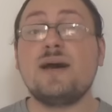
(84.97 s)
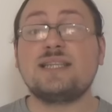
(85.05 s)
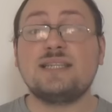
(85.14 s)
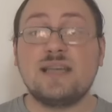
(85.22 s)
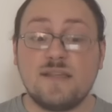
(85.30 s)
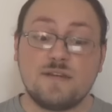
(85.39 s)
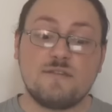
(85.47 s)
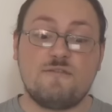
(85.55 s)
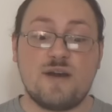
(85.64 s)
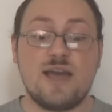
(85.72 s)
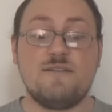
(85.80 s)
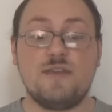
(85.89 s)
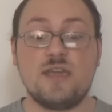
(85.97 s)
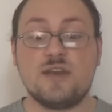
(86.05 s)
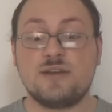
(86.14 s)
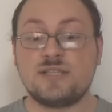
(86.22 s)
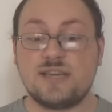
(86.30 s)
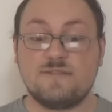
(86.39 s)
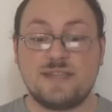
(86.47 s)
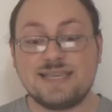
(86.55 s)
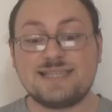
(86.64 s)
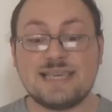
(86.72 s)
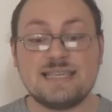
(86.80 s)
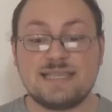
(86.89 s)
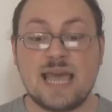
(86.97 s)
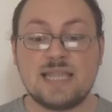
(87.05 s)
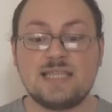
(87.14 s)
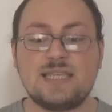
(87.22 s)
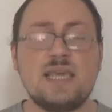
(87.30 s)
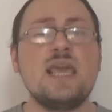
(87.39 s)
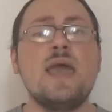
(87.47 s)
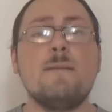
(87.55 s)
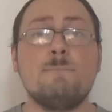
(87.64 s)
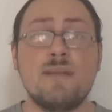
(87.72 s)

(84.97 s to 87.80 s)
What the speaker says: but another 5 years of this insanity